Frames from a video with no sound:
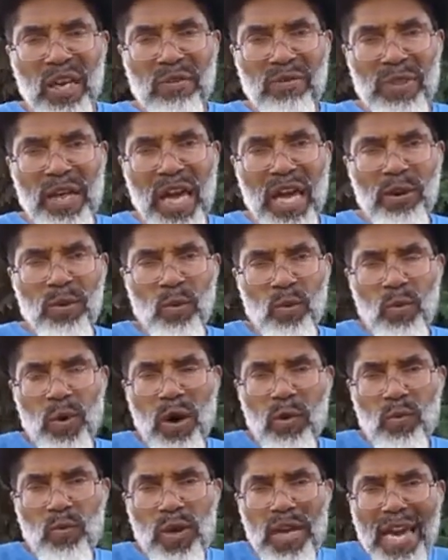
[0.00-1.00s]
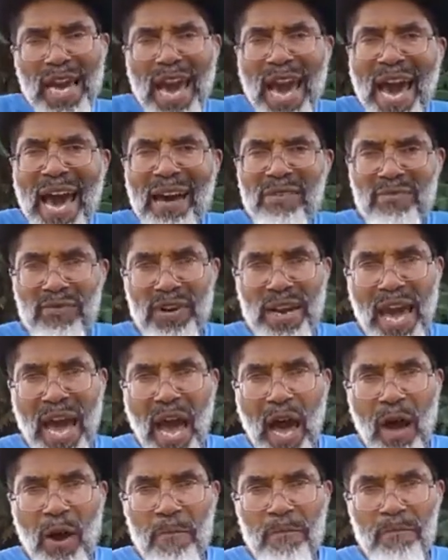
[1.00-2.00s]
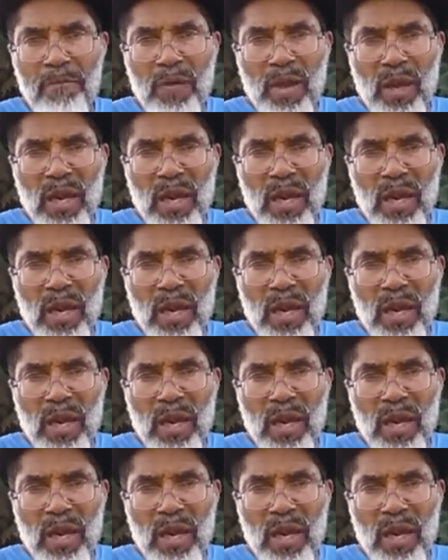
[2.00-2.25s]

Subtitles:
then what we have now